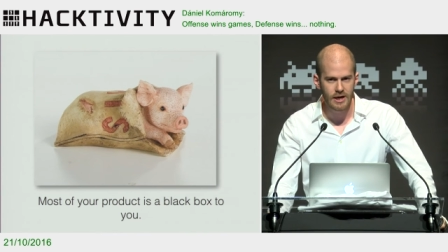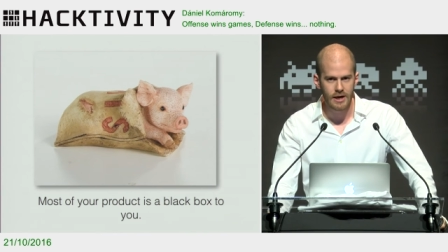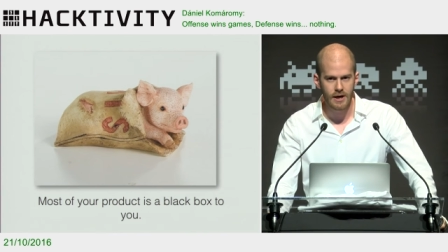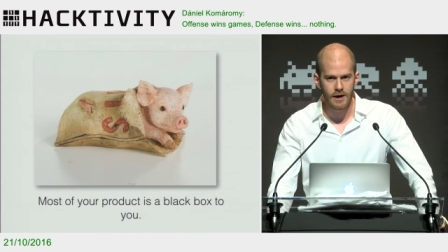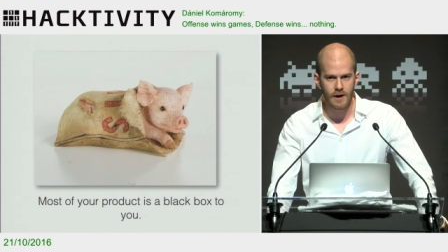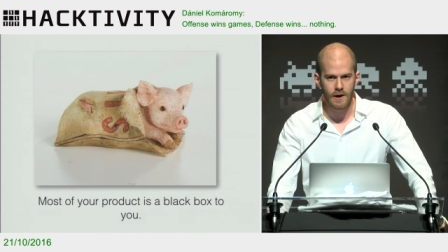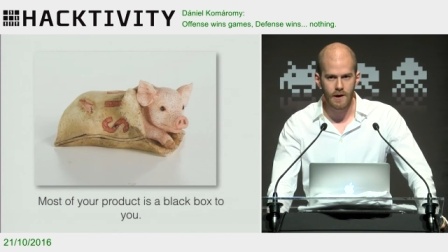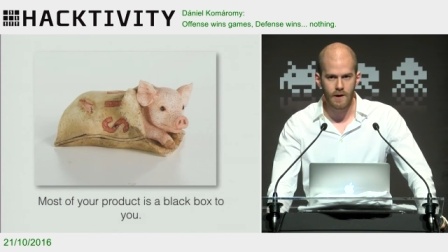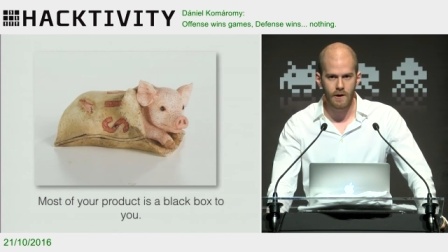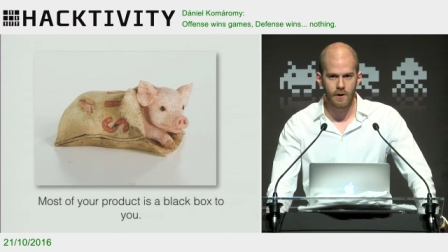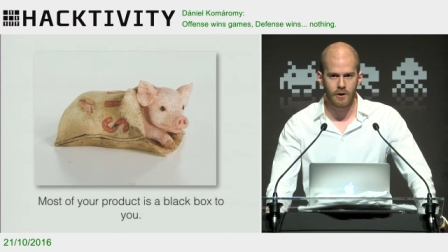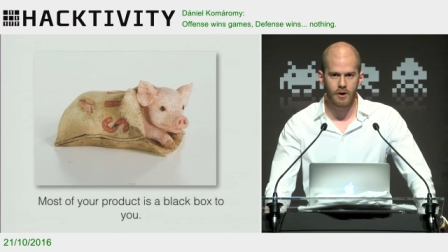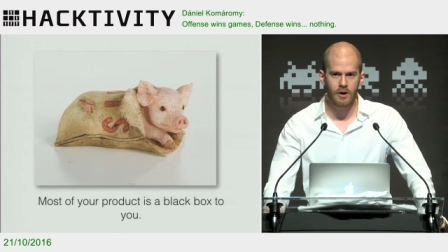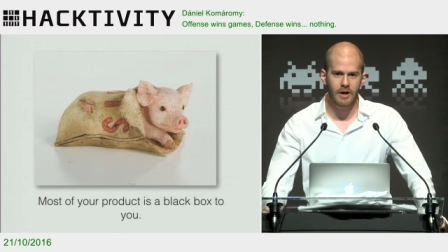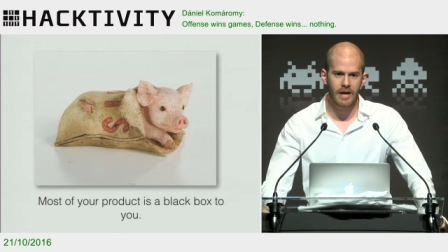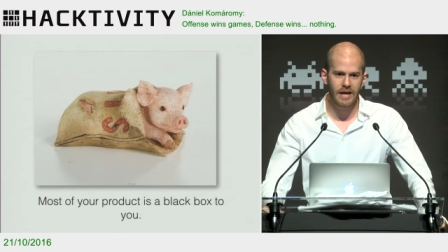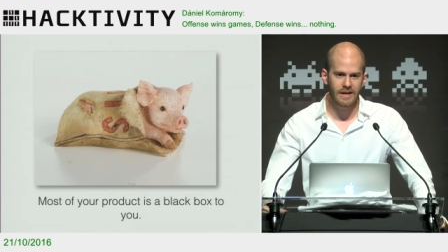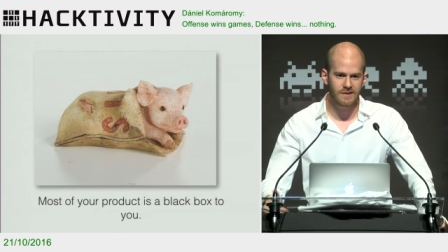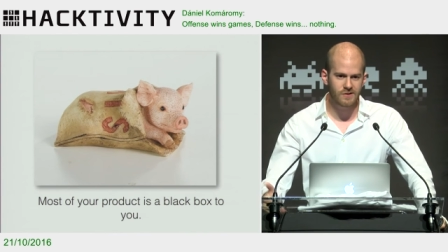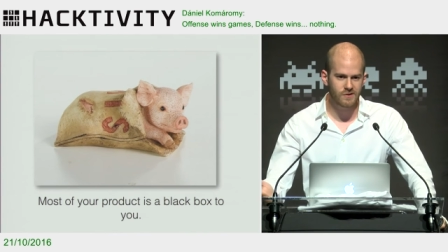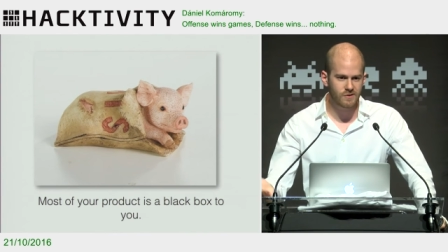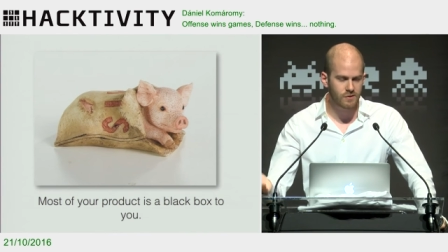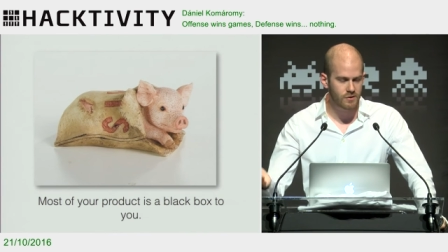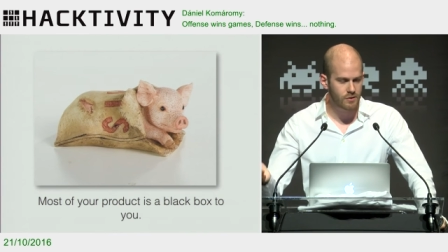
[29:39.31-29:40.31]

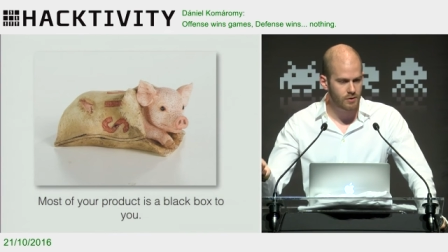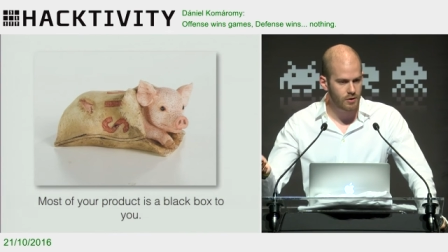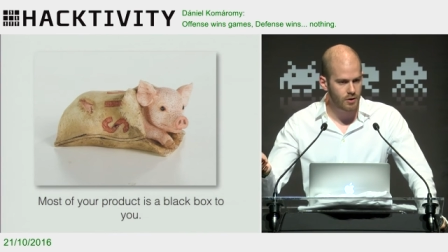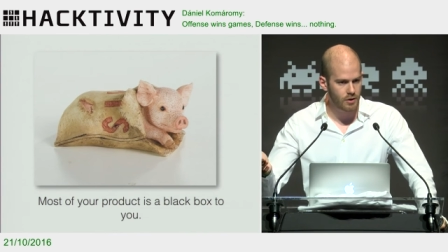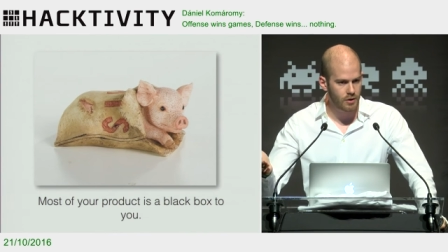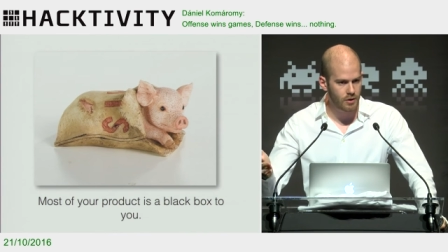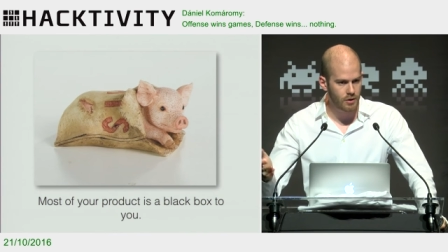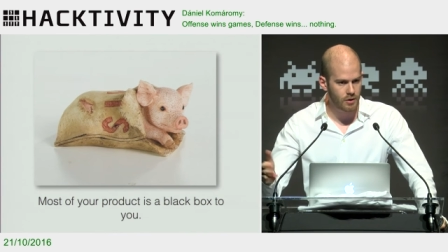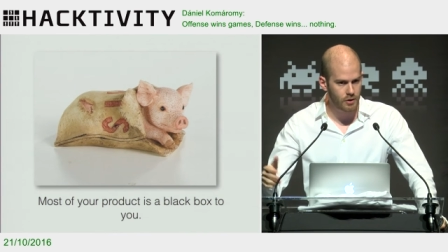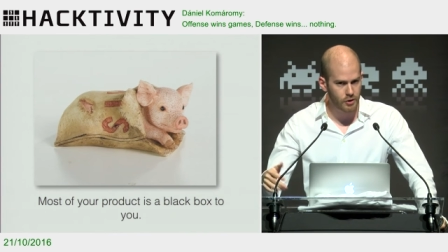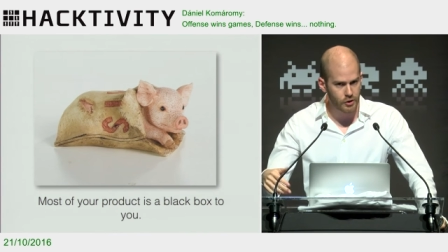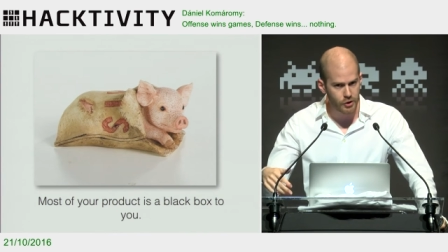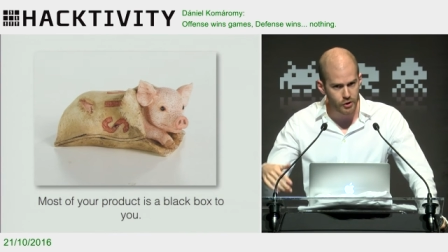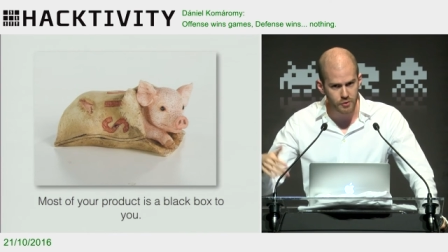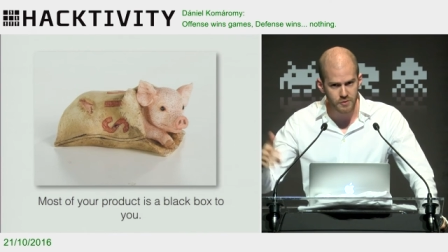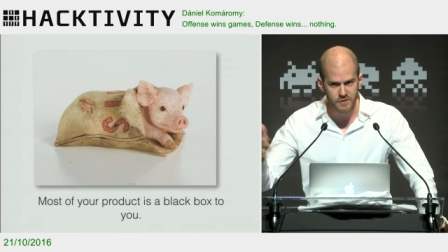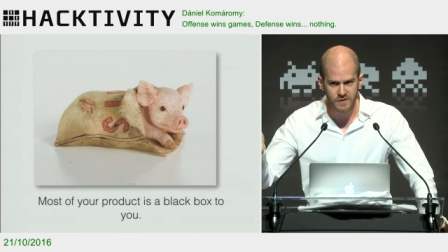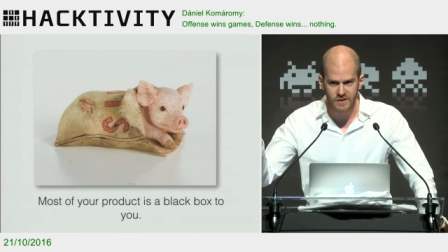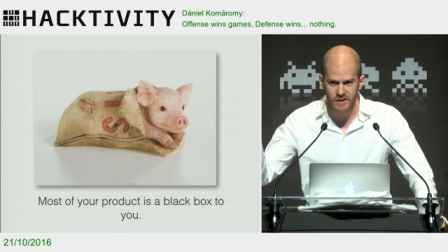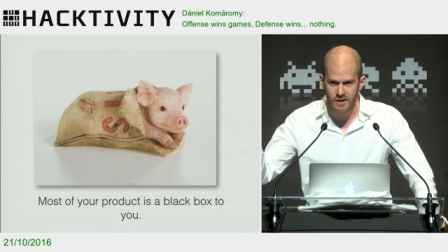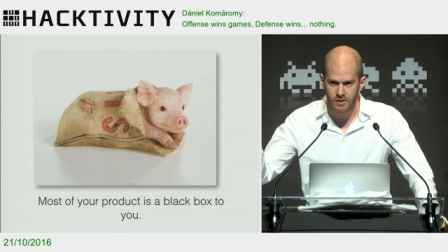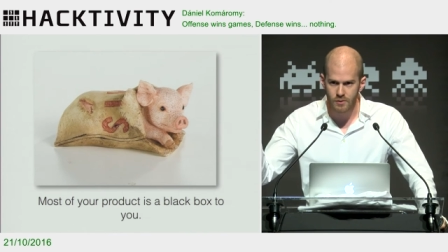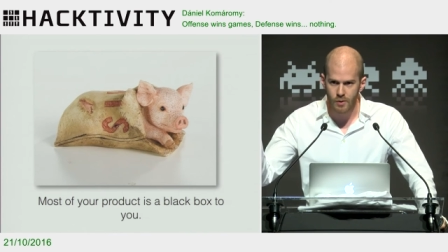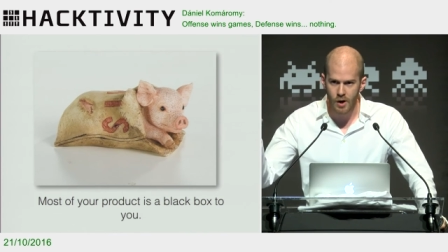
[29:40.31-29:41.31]
against
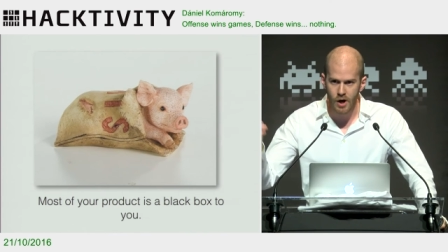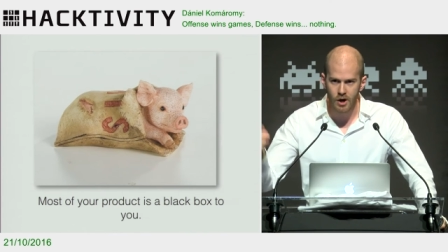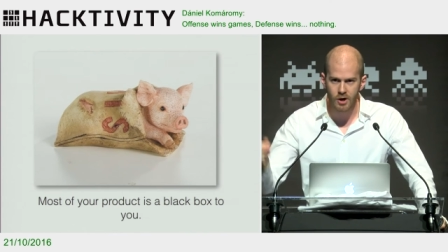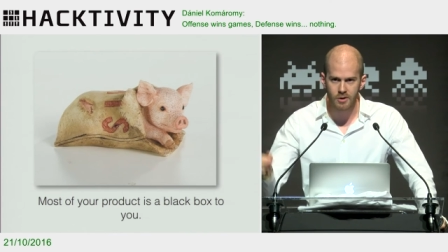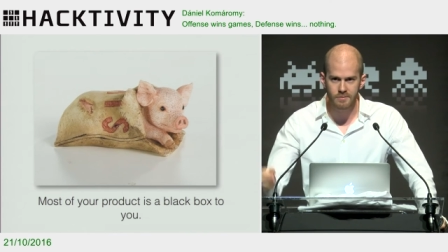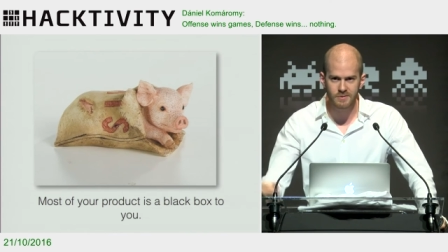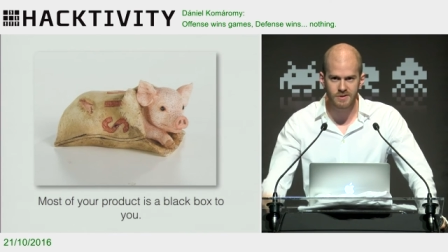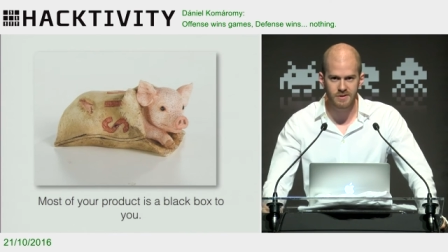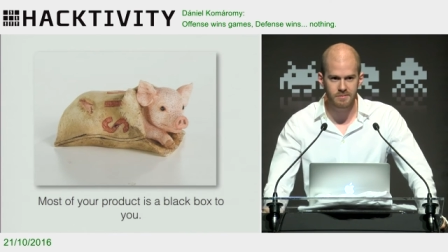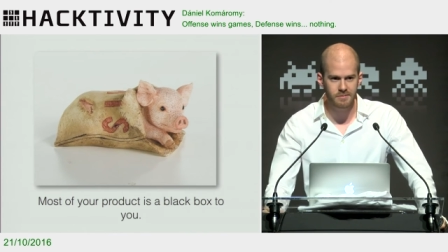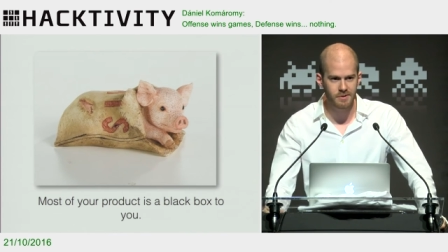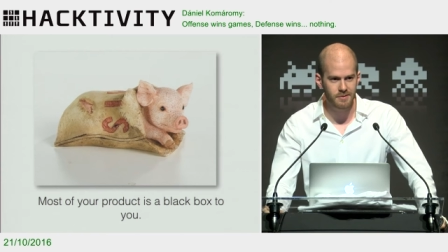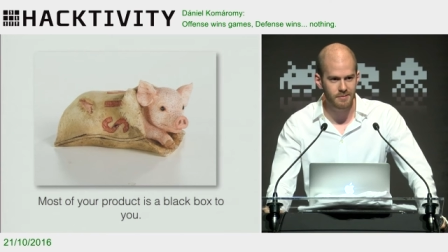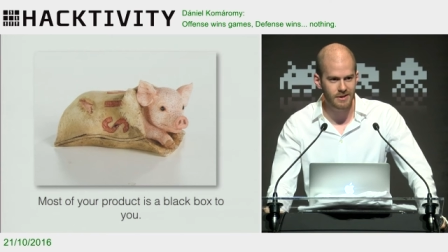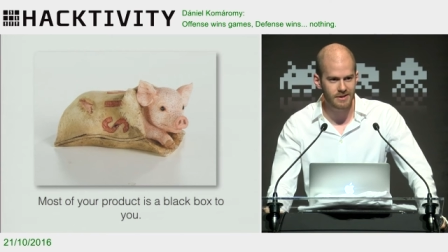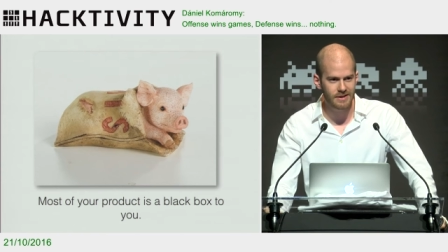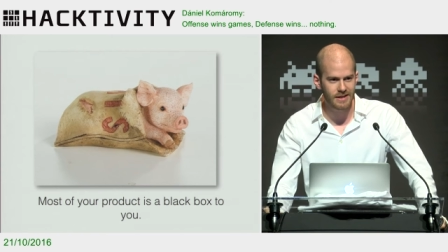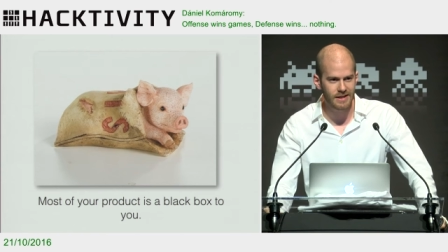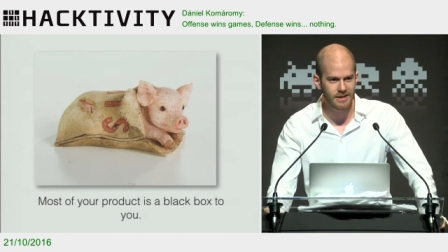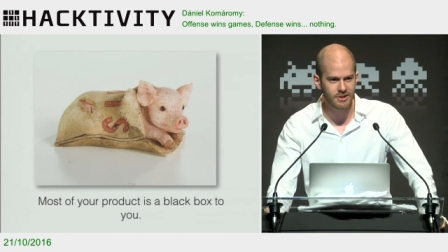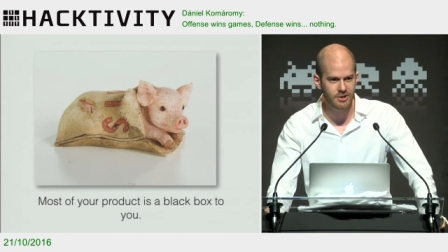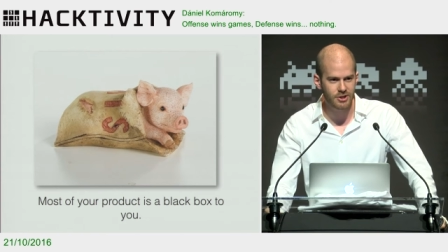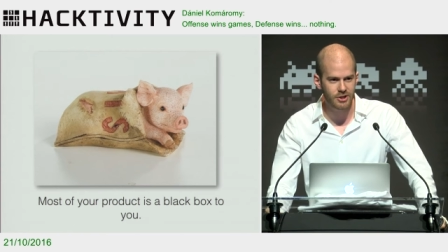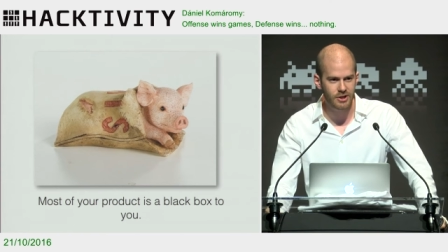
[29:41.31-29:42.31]
QC, Qualcomm's
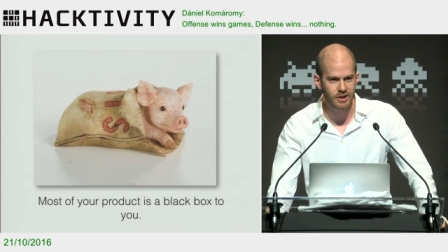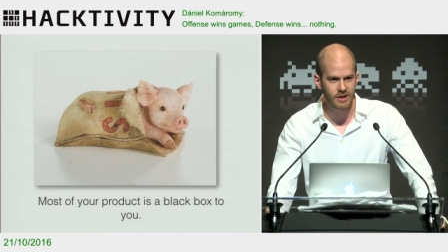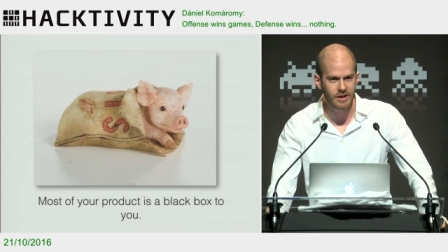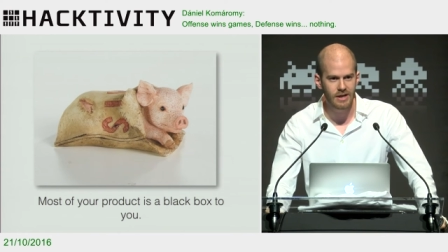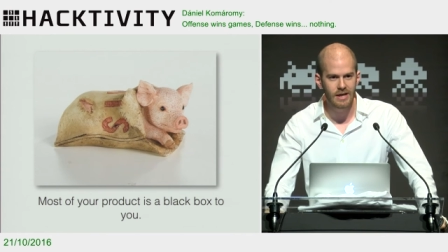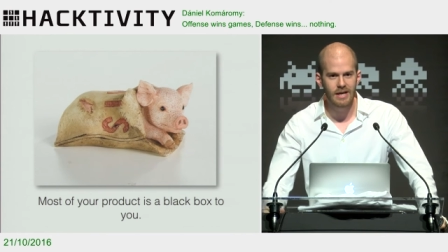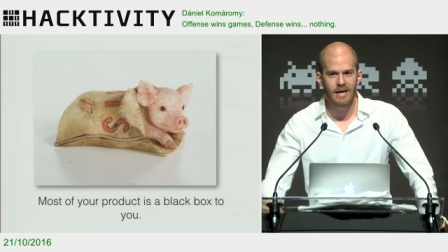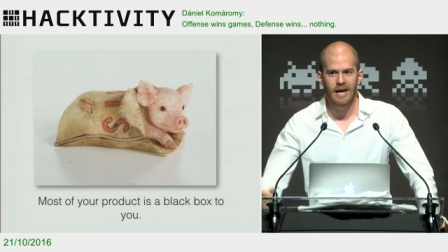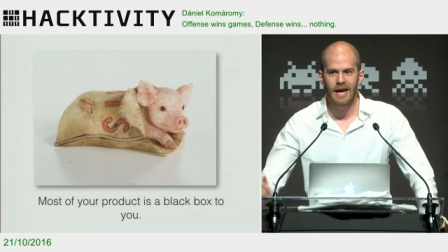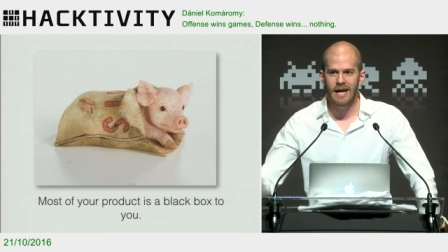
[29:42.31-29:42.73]
implementation.